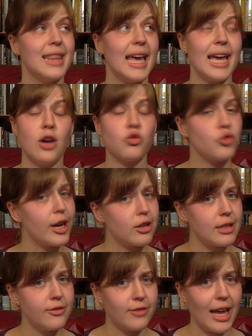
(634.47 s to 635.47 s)
They
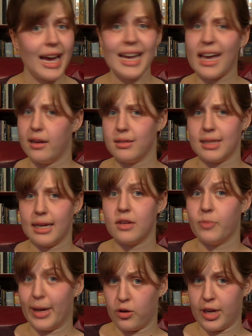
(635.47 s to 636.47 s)
rarely fly outside
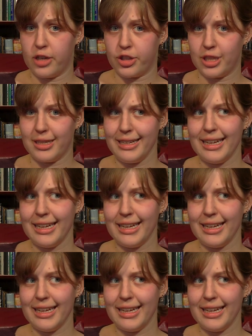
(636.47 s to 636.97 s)
of migration,